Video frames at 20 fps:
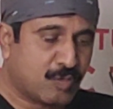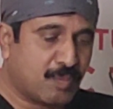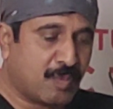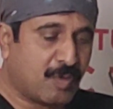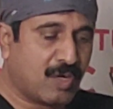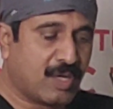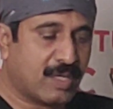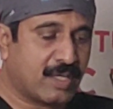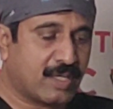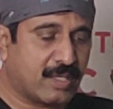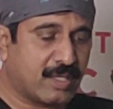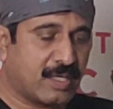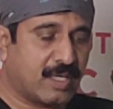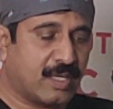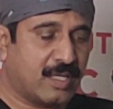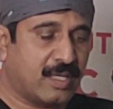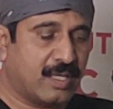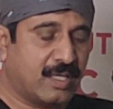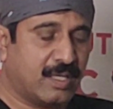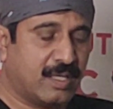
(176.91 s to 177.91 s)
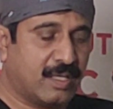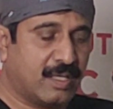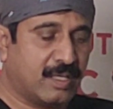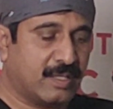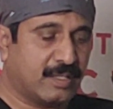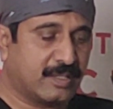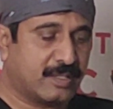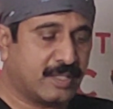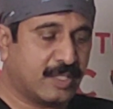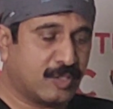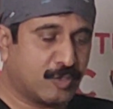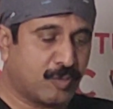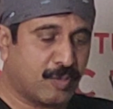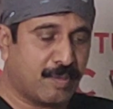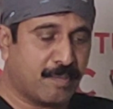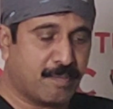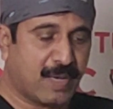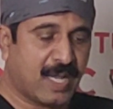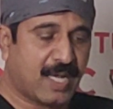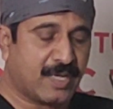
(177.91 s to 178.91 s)
smaller this thing to
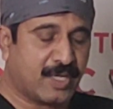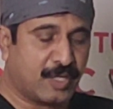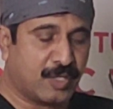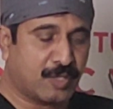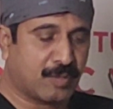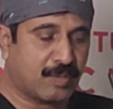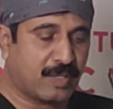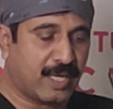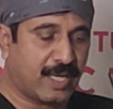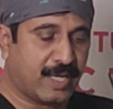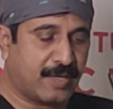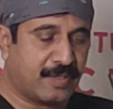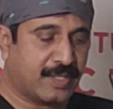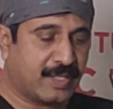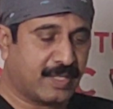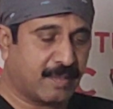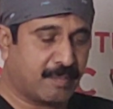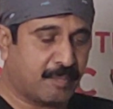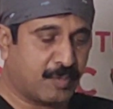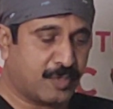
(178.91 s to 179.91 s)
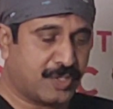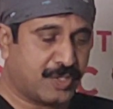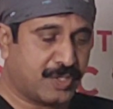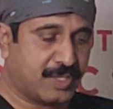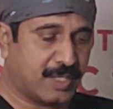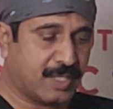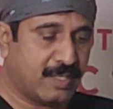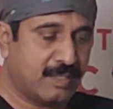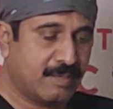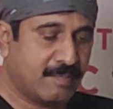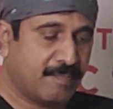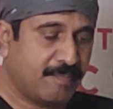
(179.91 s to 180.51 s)
implant into the aortic position.